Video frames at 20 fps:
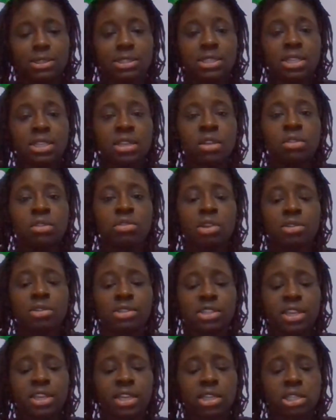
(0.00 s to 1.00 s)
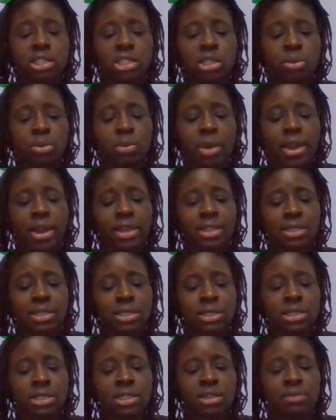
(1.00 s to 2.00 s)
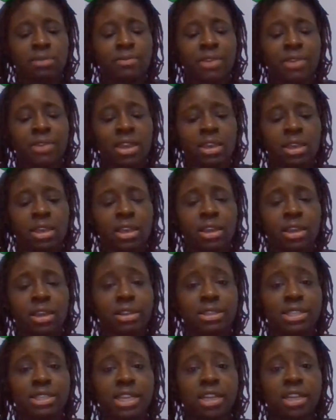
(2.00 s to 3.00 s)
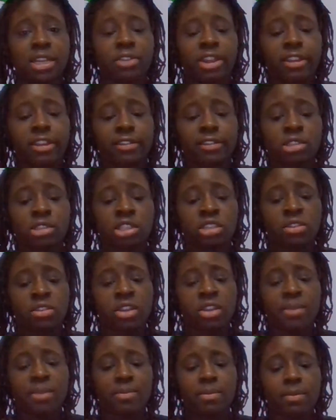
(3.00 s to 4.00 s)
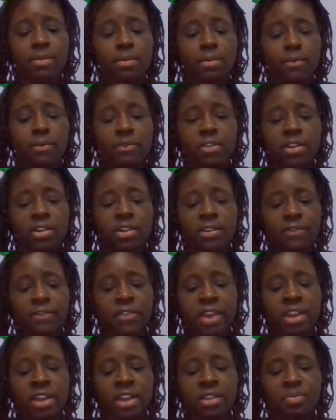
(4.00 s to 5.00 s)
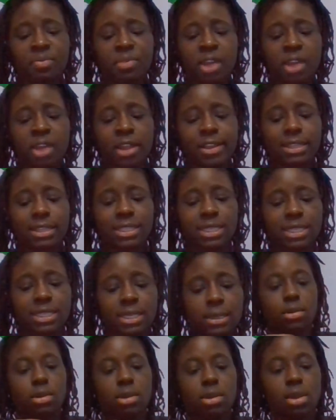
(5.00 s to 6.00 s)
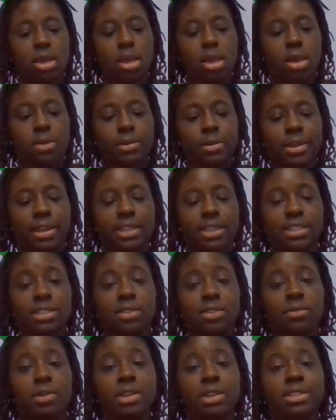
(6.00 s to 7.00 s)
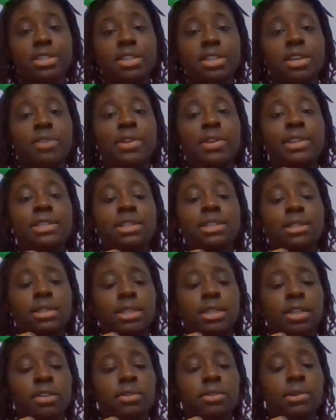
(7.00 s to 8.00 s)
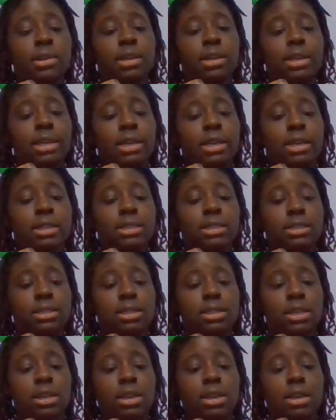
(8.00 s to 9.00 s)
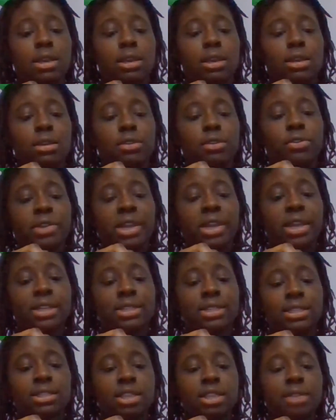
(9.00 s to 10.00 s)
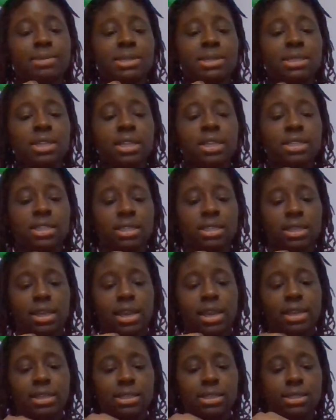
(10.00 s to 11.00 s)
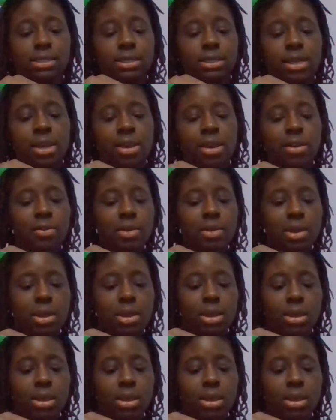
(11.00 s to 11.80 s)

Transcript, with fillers: single crochet twice to make a decorative trim for the final product. Okay, so what you're going to do is create a slip stitch like so,